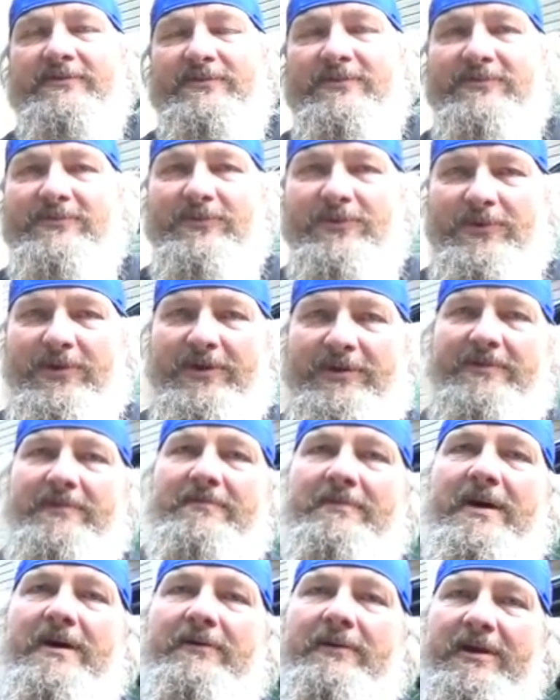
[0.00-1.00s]
It was sort of
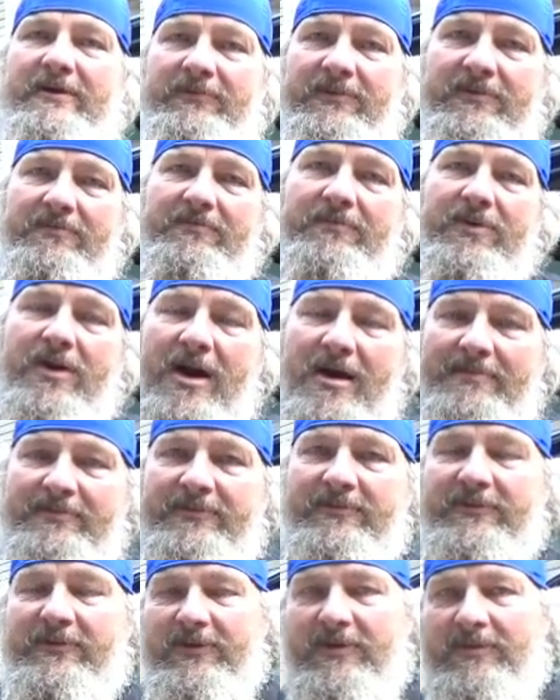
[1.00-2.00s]
about giving
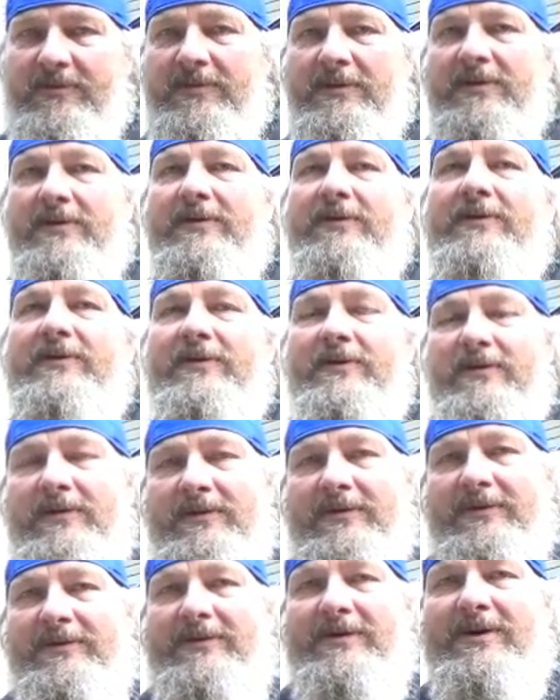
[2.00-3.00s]
props to
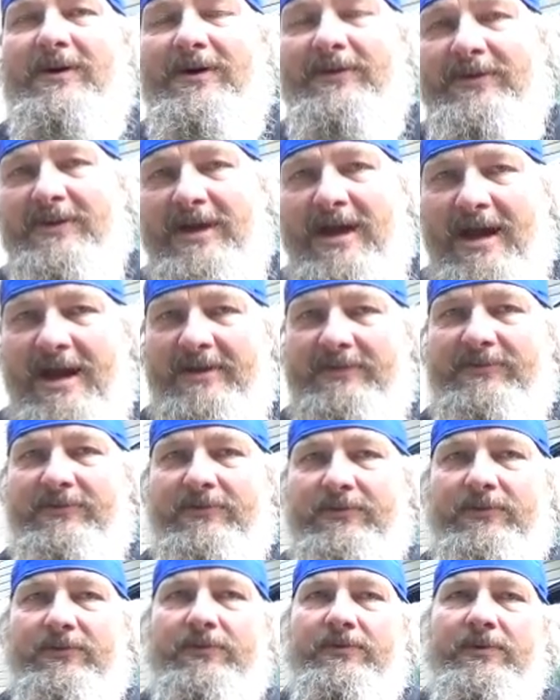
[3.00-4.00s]
all the guys
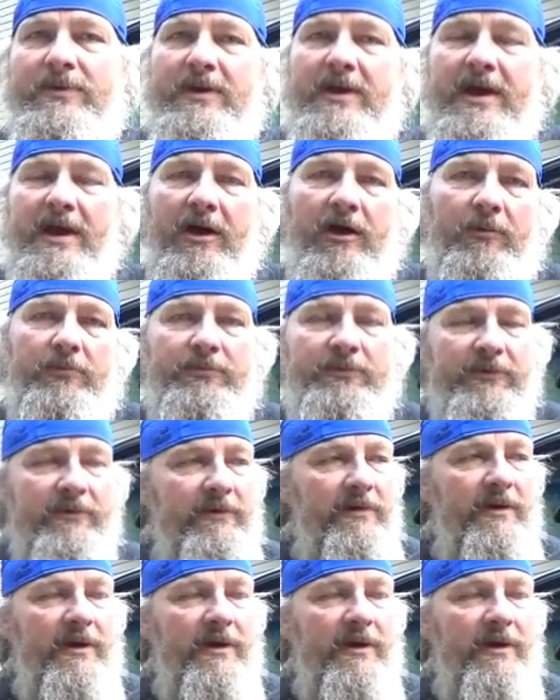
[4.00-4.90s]
who helped.